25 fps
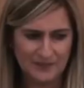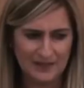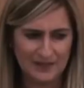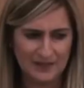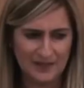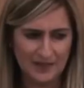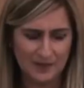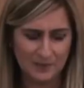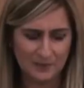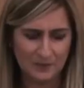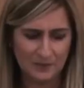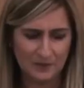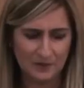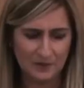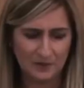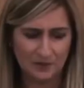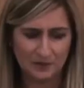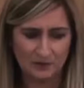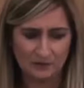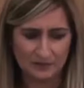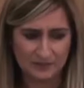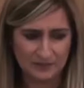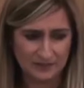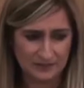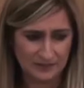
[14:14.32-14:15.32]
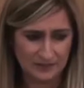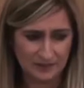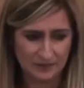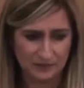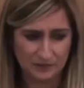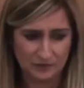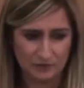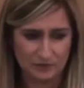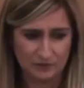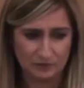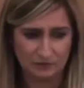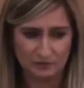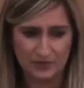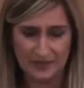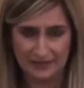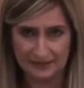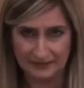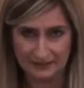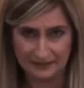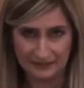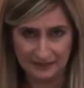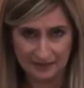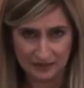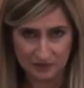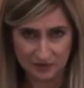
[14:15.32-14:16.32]
Obviously now there's a
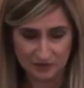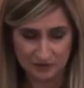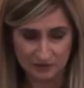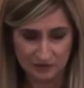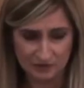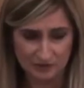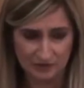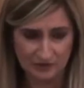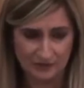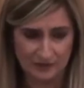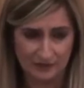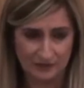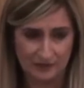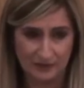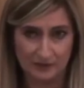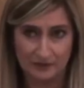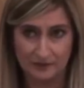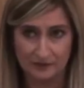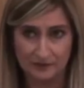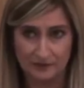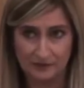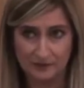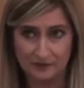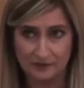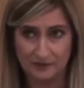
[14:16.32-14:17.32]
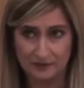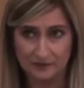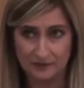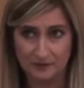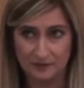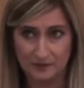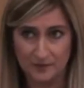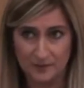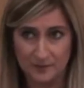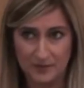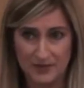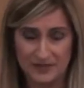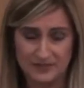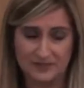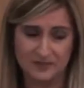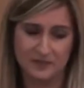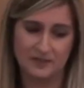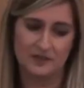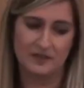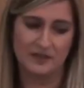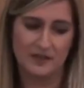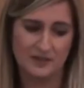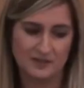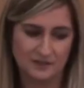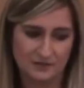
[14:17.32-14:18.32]
recognition in the
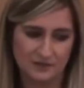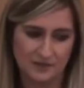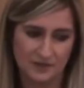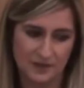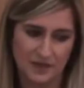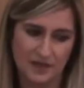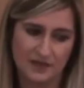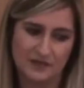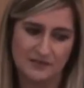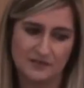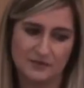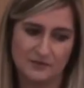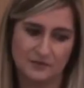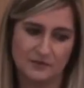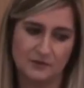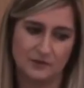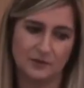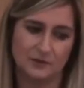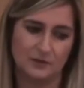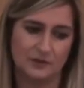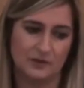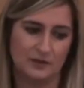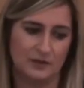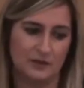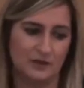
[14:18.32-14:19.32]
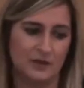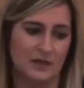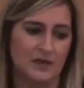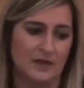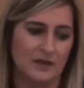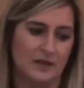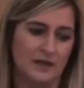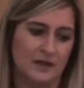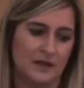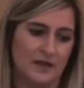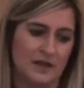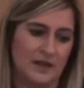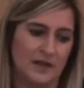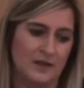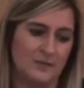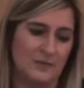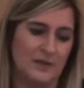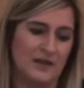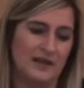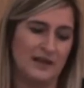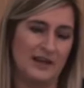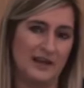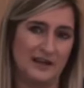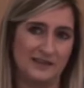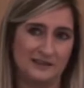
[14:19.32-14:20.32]
medical end of things for the
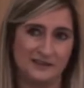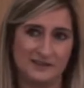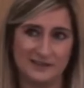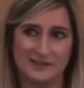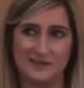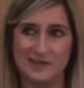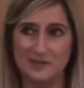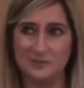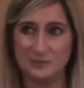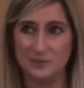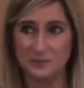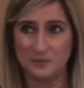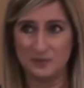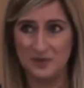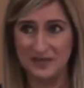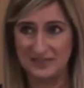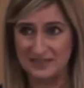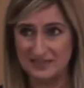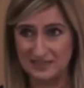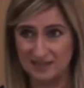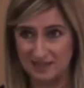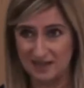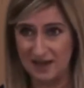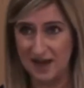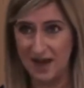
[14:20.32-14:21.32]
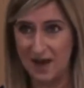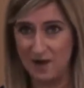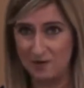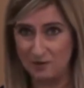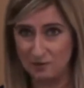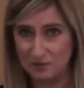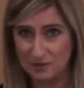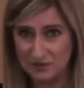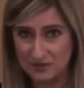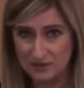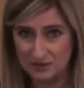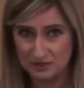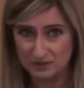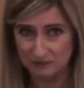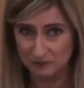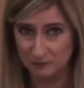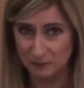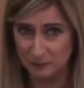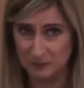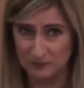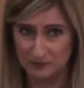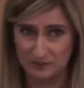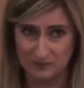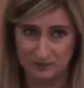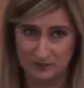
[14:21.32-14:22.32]
lack of sleep and medical errors,
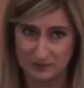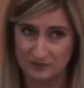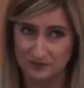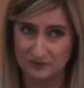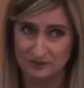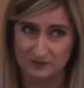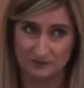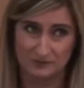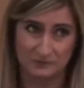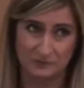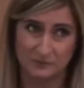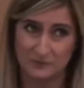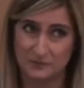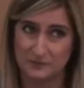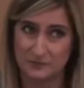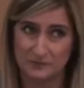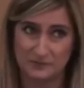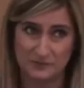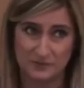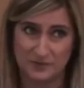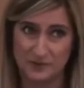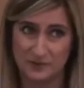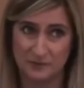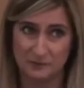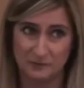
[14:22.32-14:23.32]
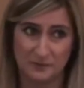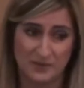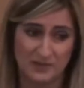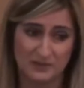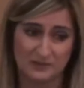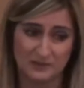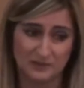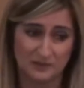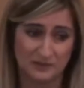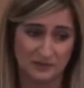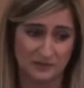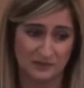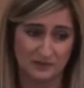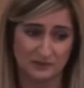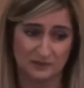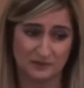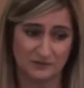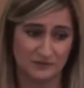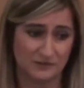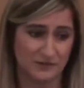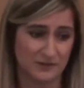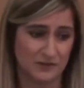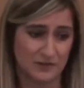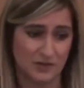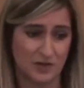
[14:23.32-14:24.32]
but medical
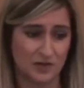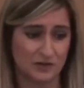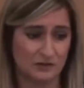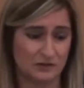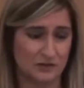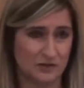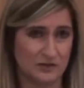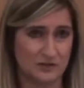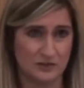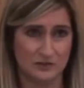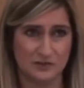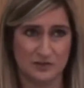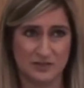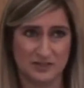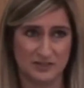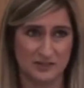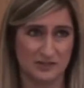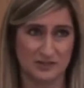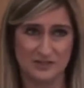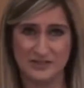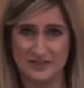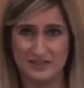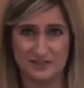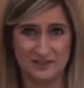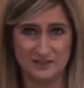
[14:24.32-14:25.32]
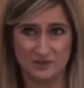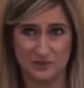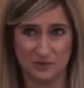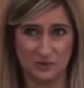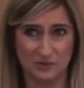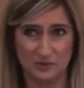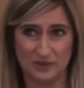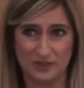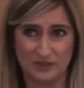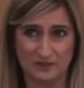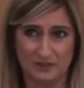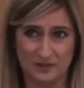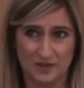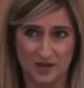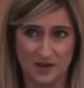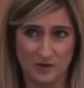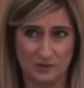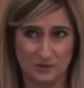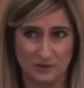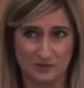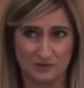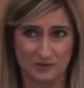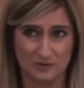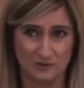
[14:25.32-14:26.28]
doctors, nurses, they're still doing crazy hours.